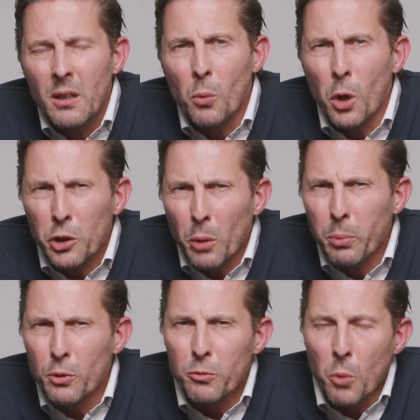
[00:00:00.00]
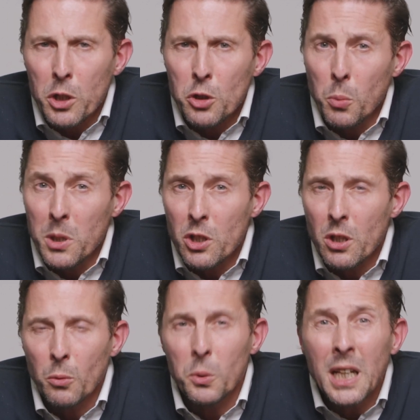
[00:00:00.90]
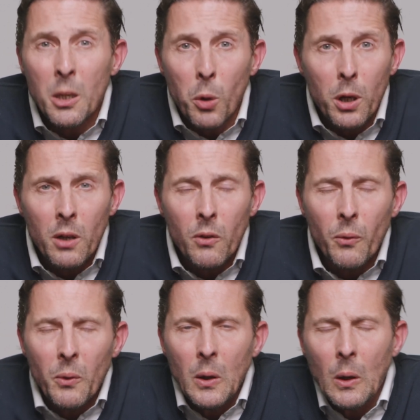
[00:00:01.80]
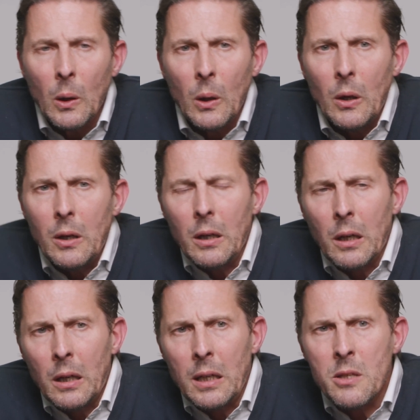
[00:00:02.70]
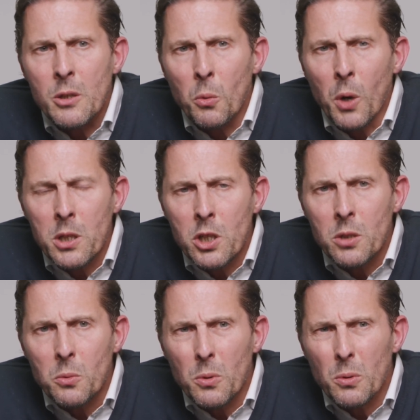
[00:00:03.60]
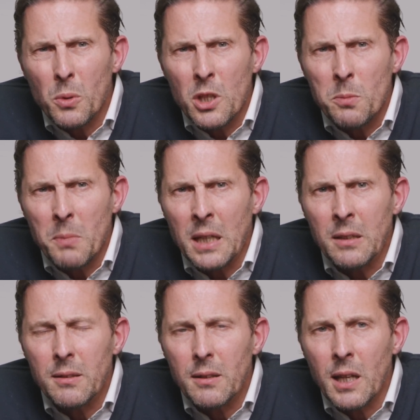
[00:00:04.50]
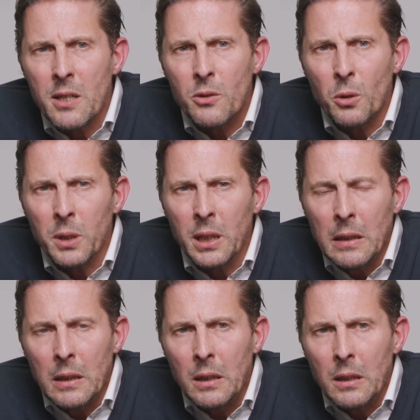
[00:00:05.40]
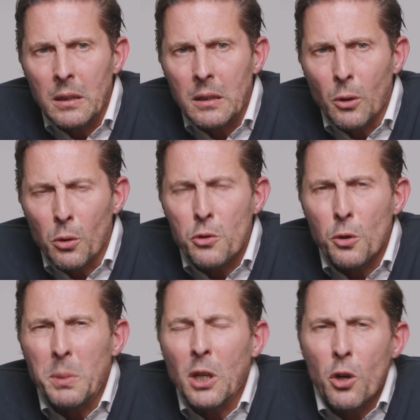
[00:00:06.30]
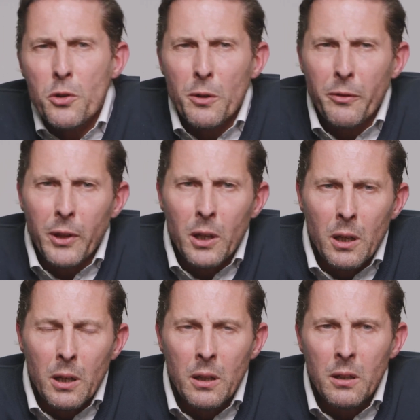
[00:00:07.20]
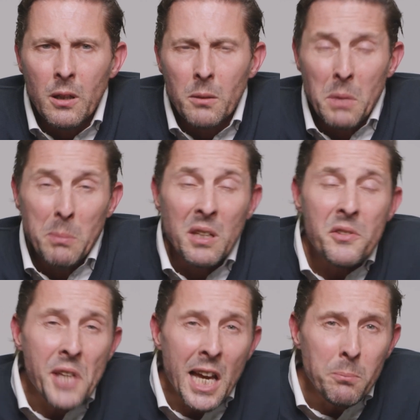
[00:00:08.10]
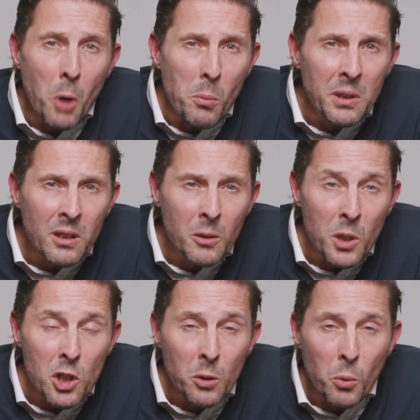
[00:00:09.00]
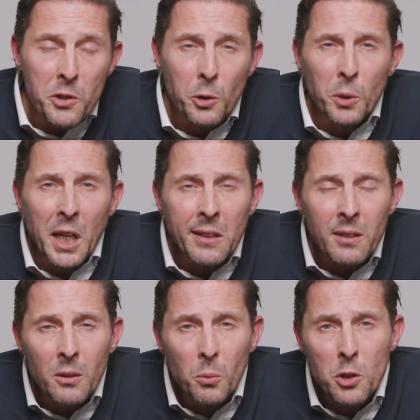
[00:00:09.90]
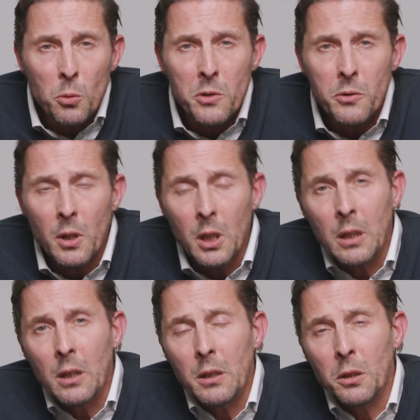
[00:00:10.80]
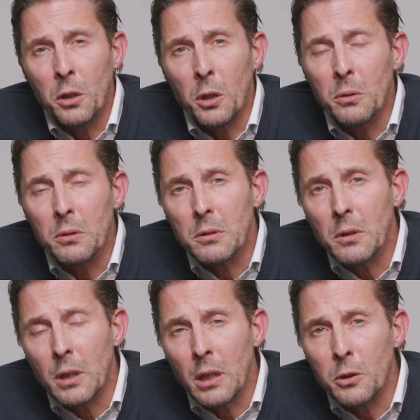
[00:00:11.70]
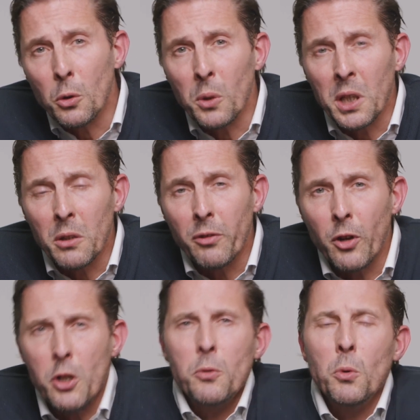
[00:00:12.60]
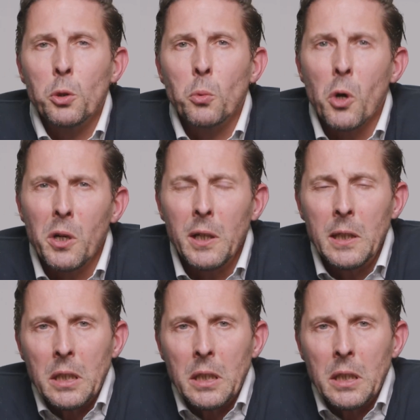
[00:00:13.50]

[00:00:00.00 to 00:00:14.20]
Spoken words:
waterproof watch which really worked. It's a watch which made history also because of maybe the sad moment in which it was created, which was, you know, during the First World War.